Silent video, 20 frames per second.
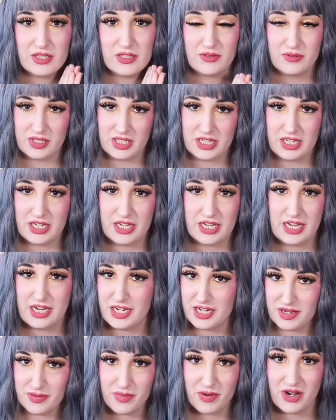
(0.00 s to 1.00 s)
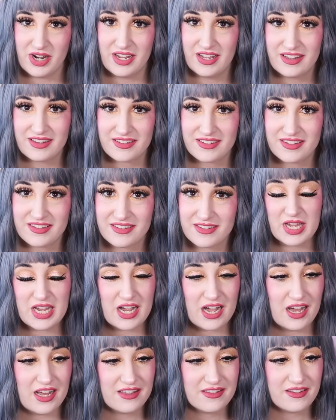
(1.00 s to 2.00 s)
Lolita indie brands
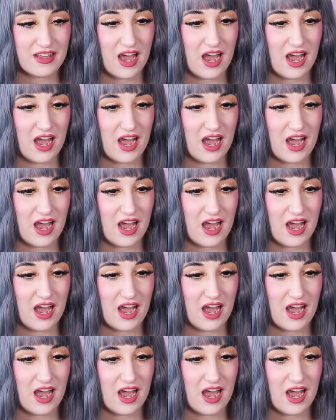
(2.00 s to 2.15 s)
because